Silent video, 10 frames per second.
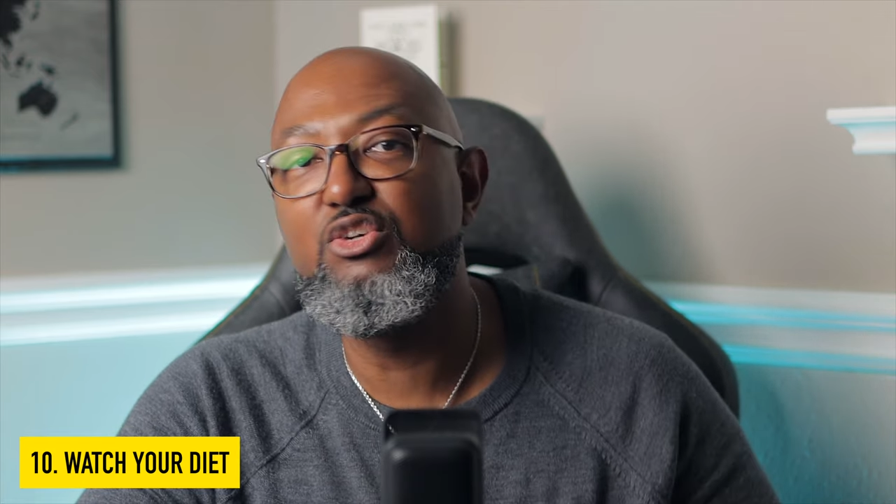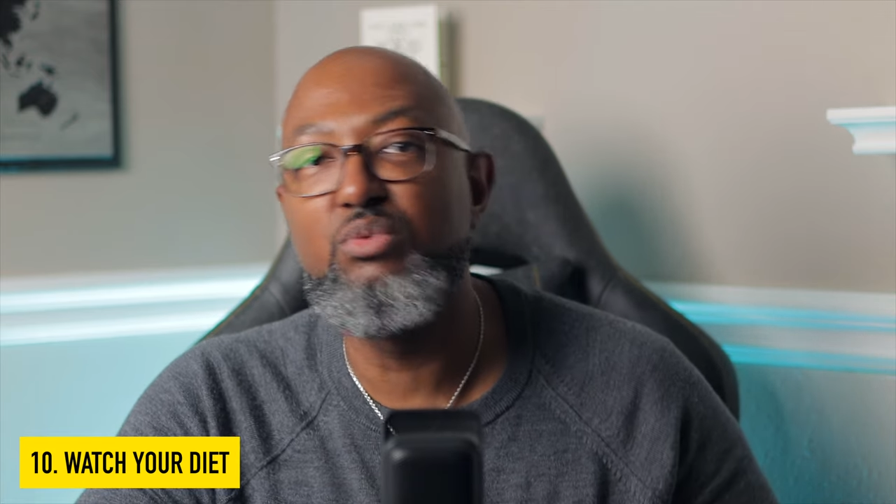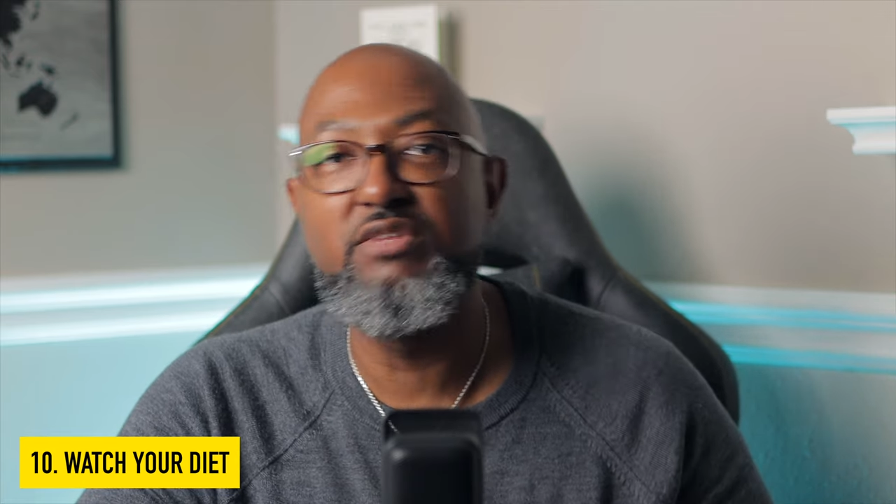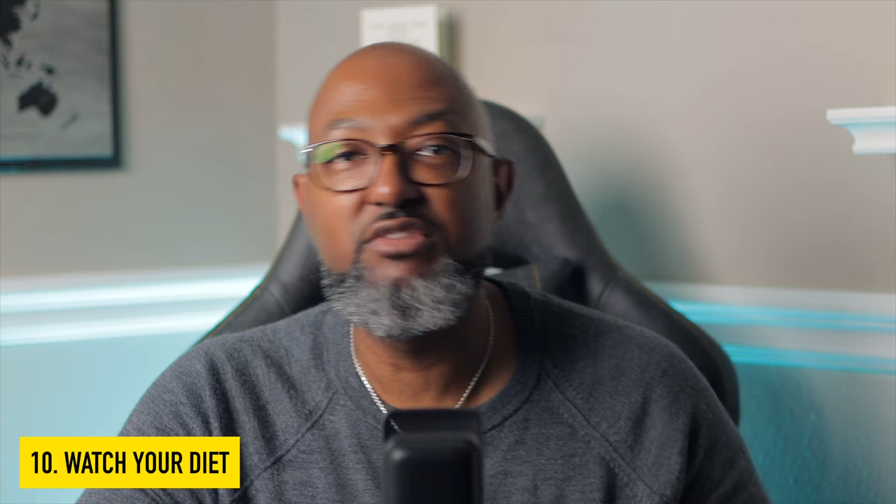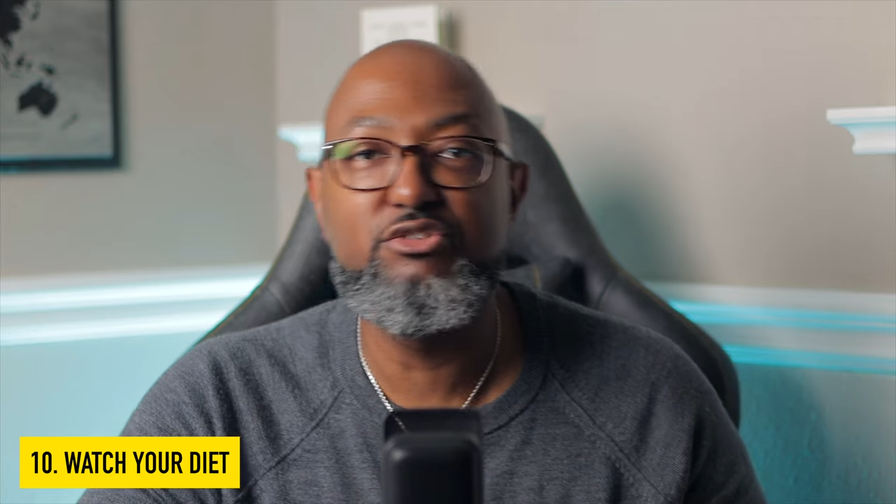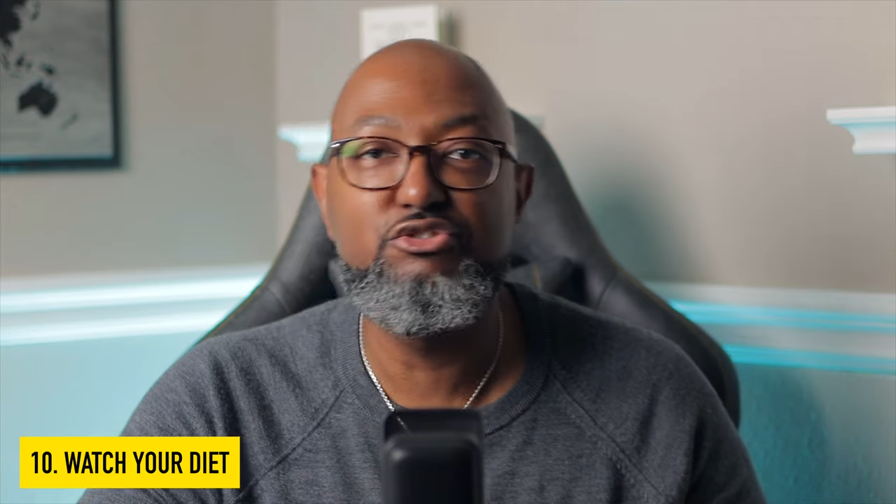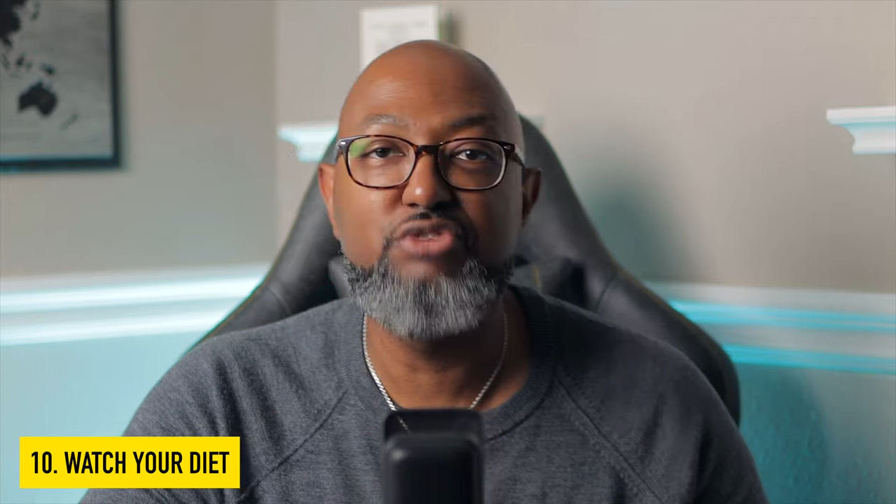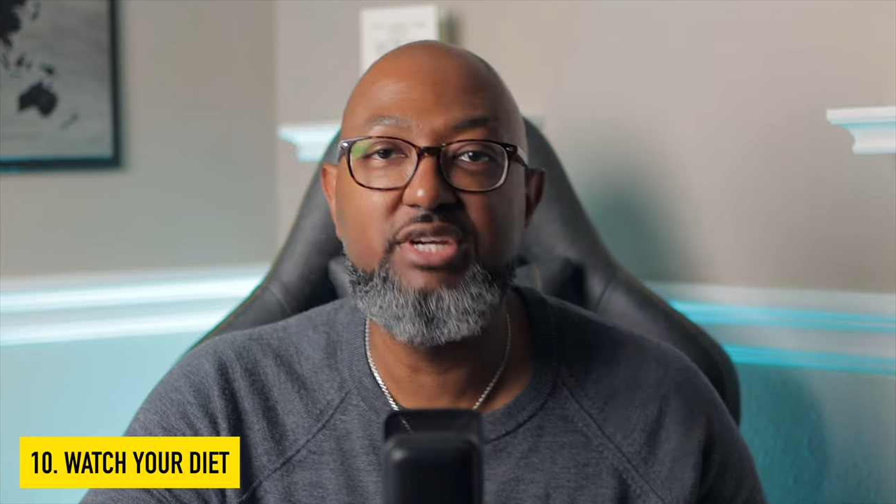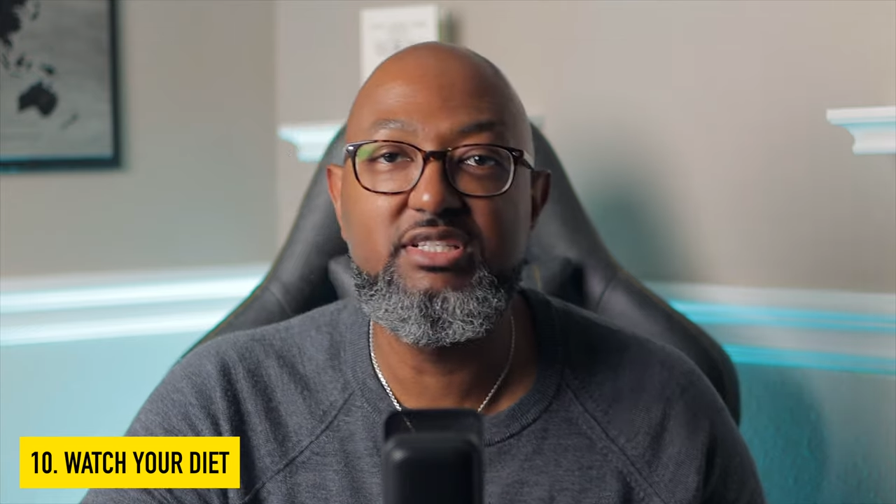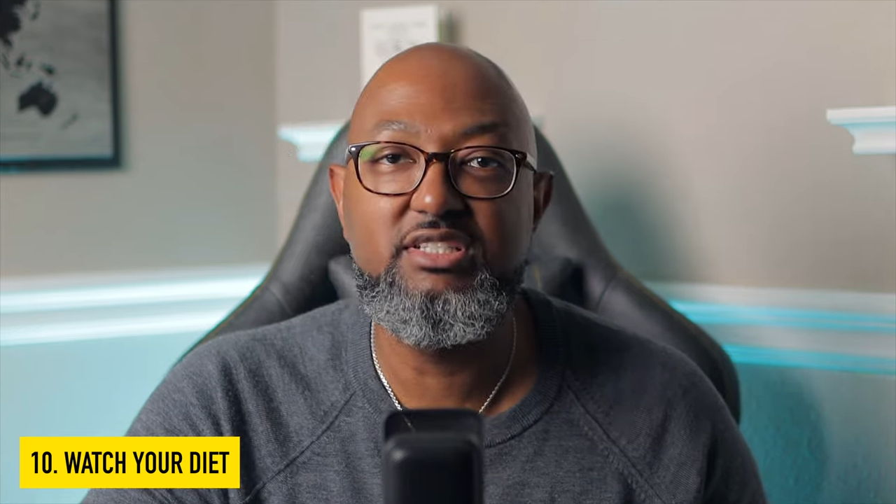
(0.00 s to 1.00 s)
one of those
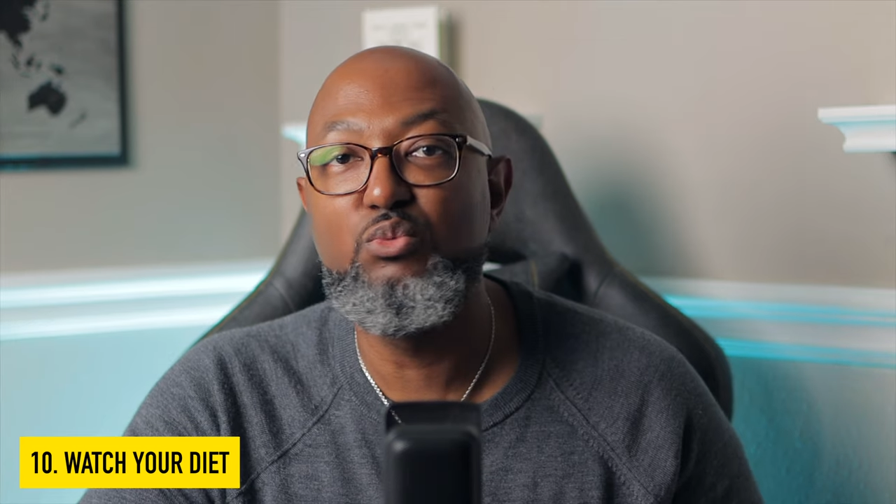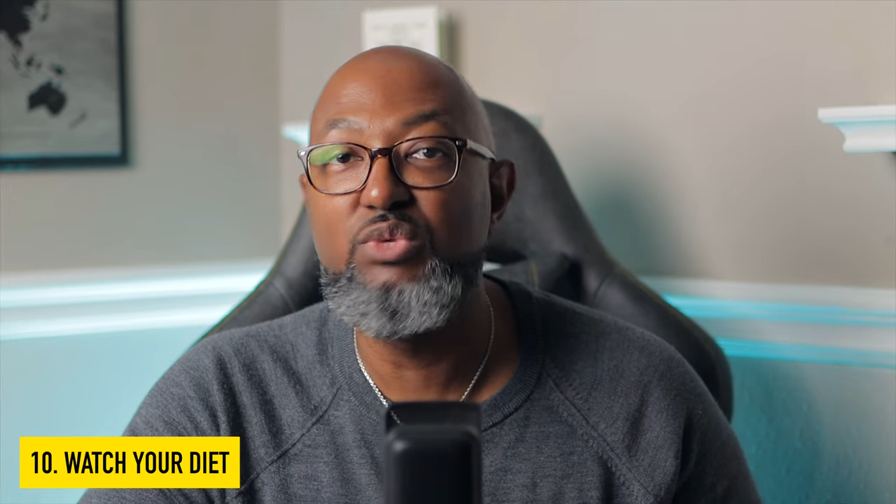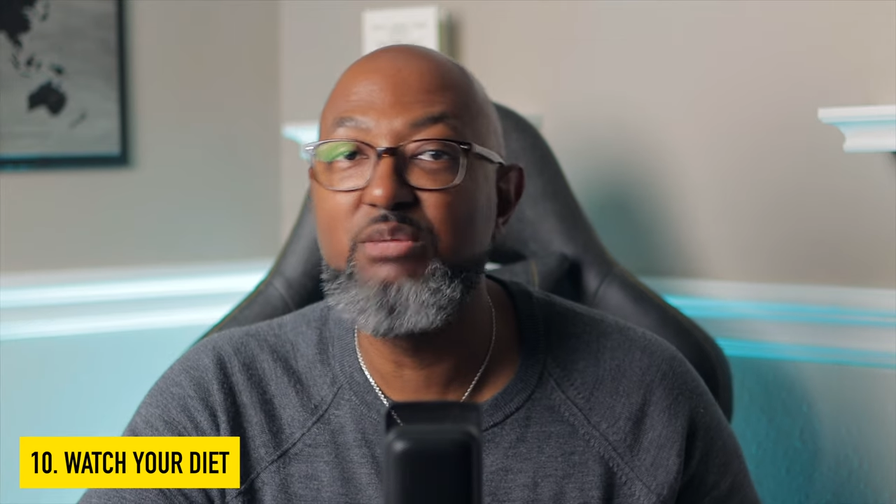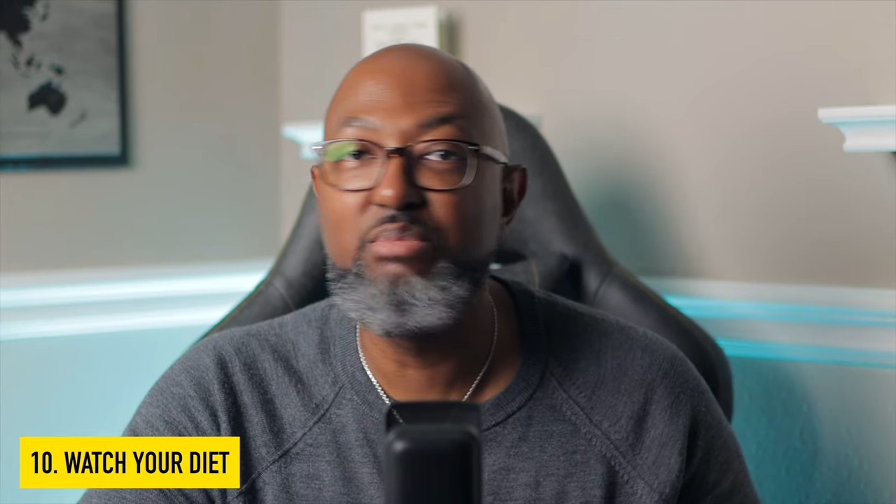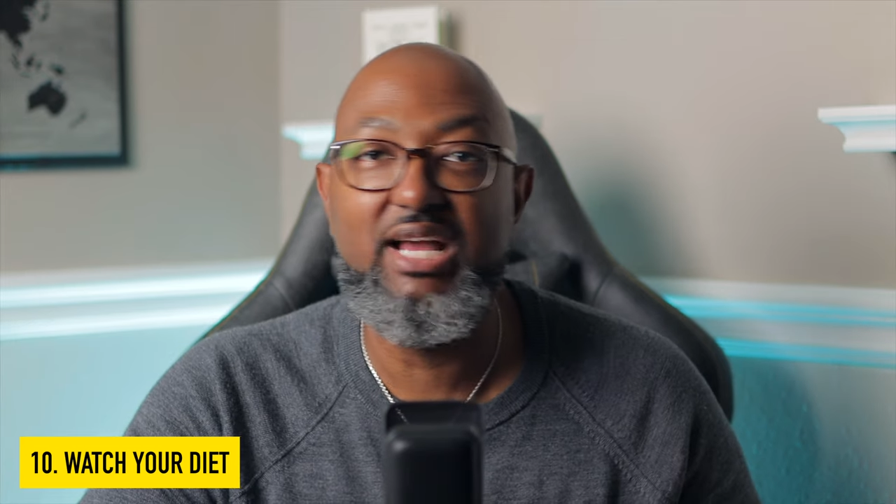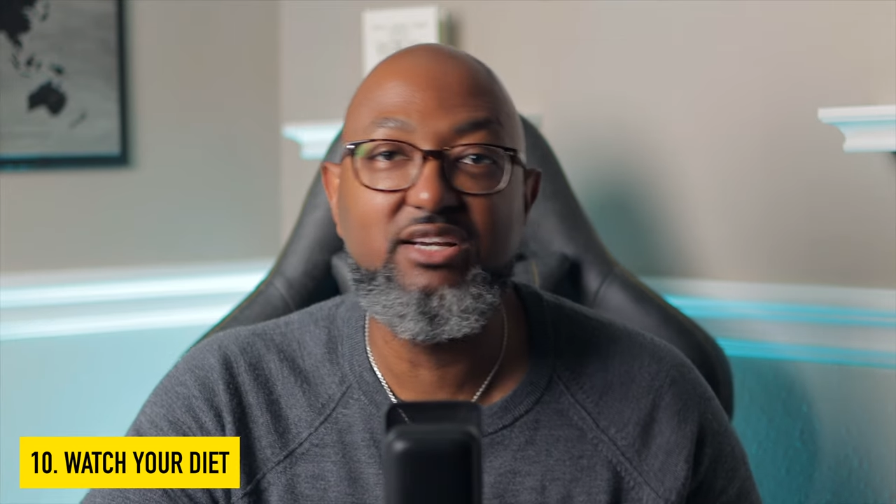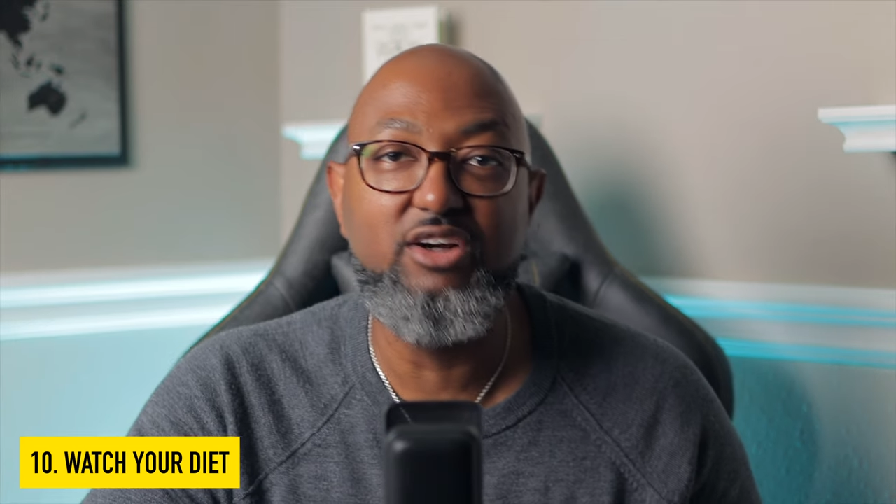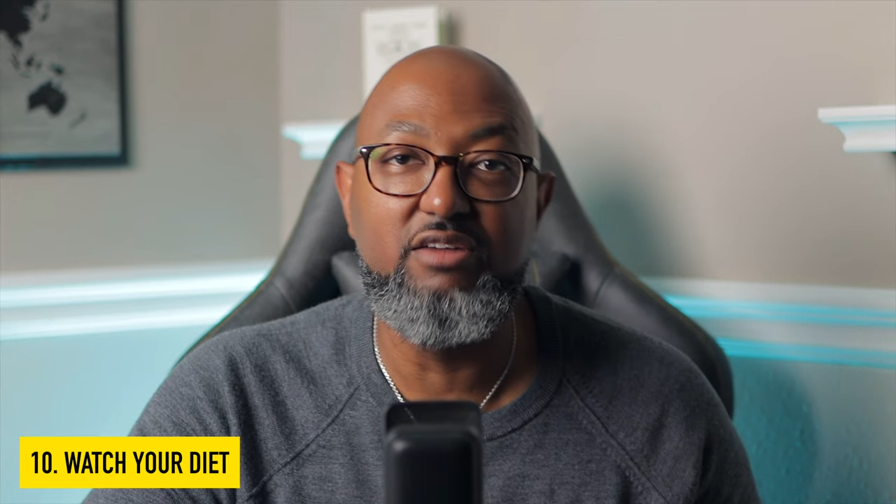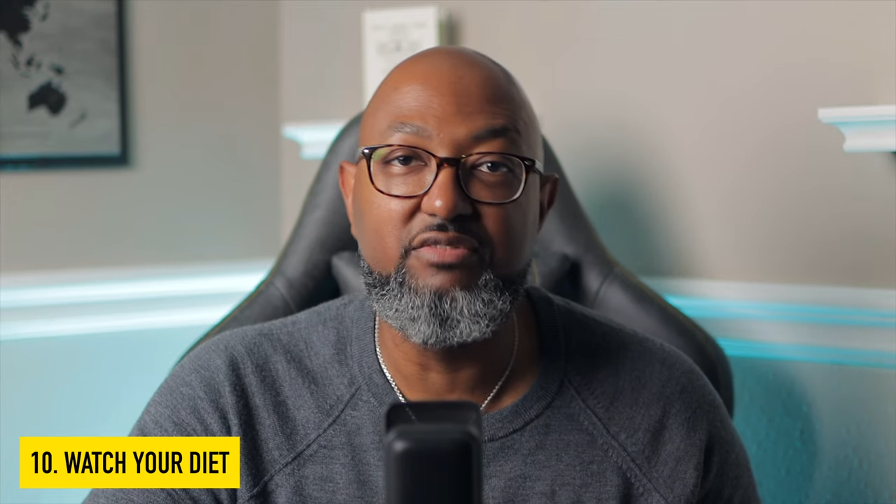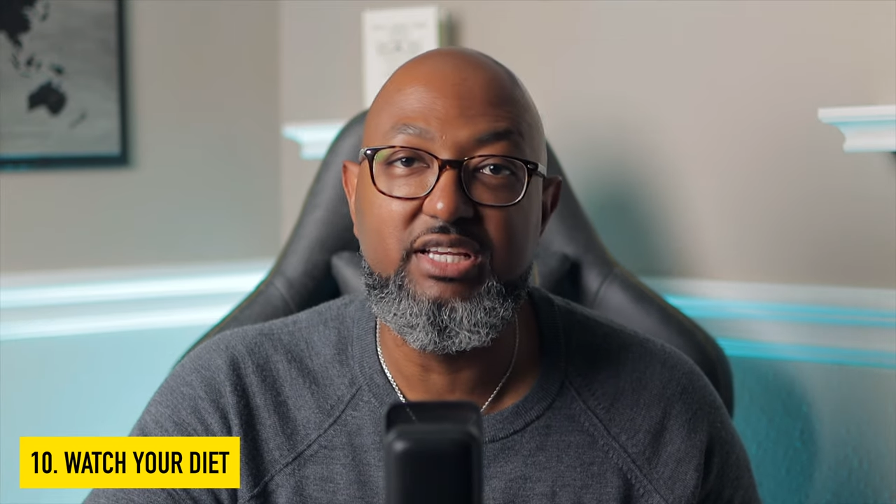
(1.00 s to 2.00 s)
drinks with a black
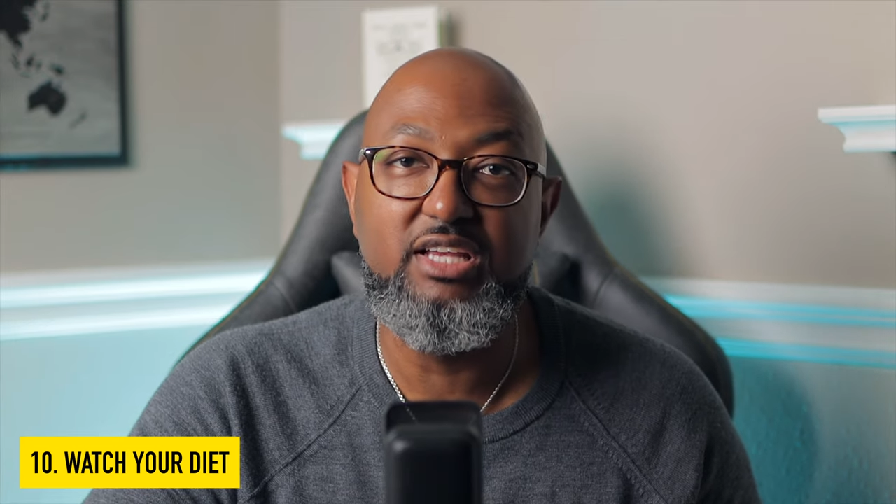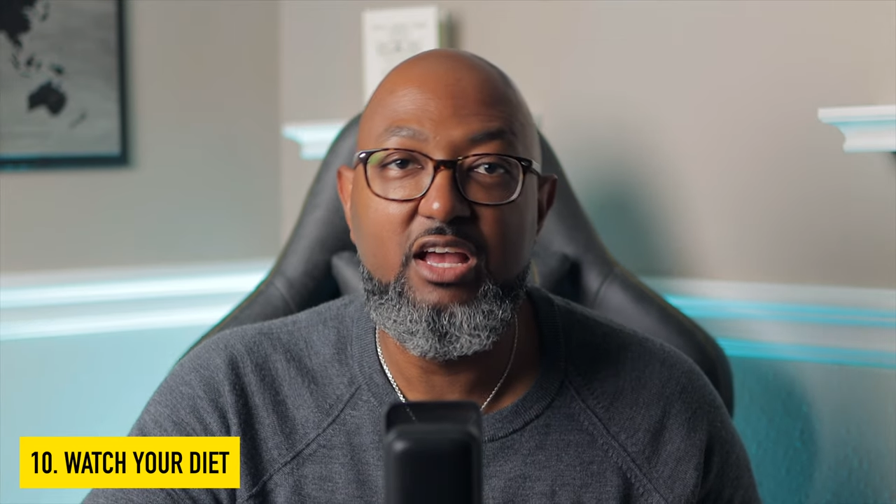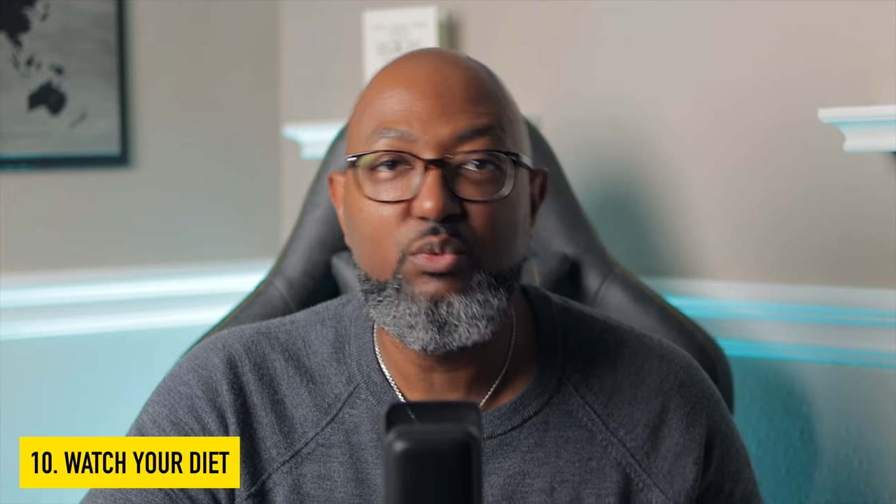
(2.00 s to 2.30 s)
coffee